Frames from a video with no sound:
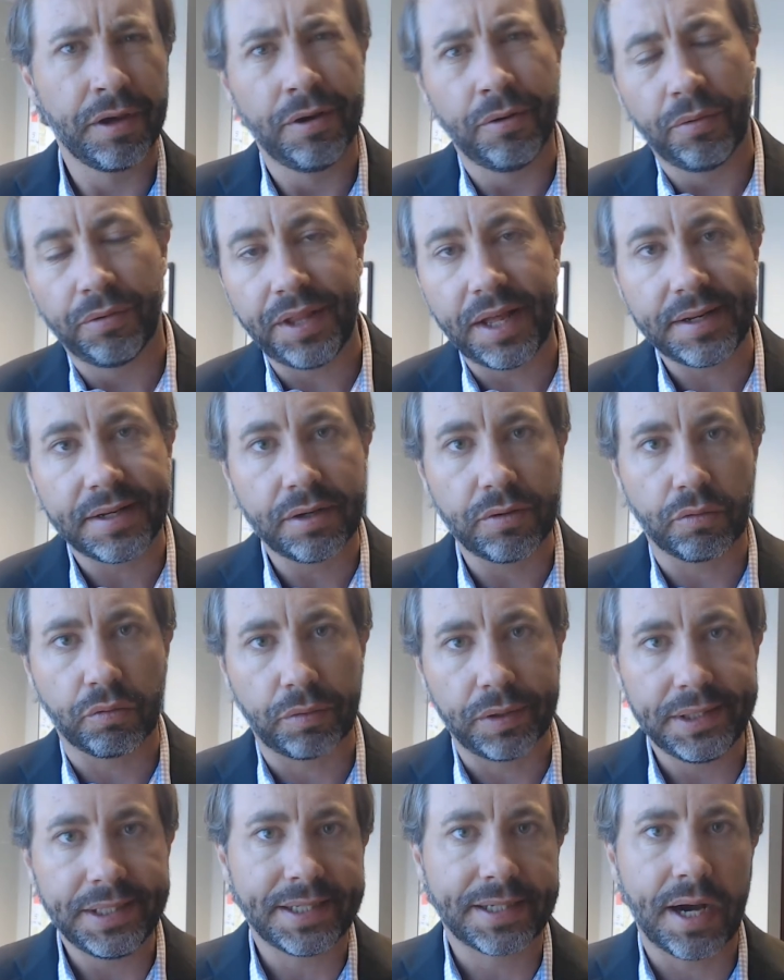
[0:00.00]
Well, that didn't
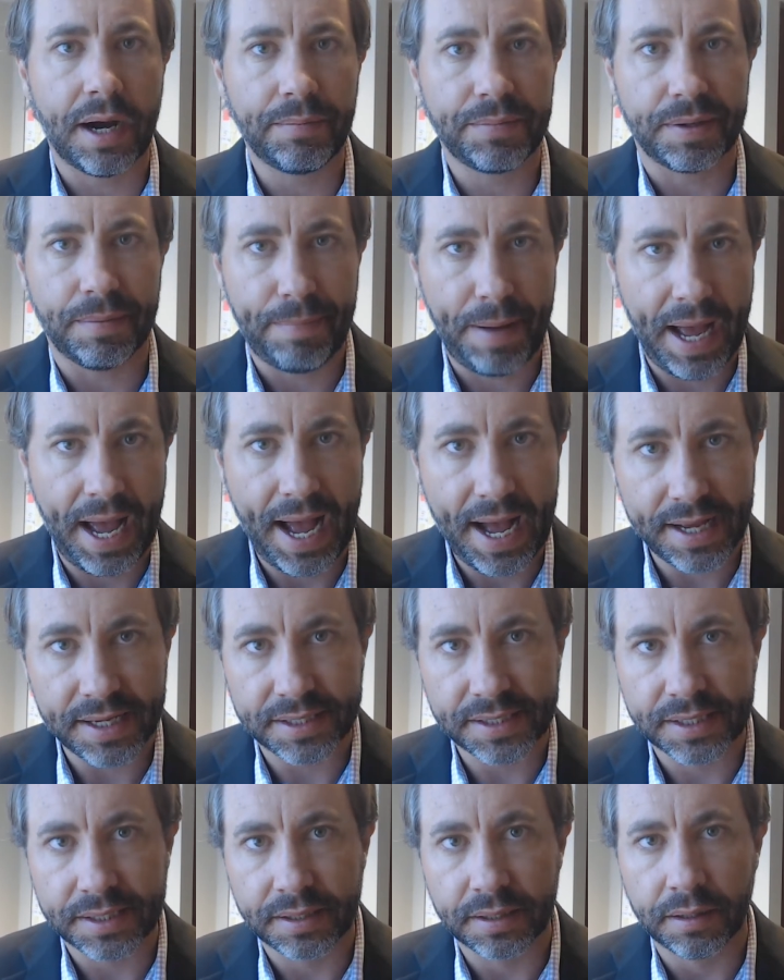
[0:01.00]
really come to pass,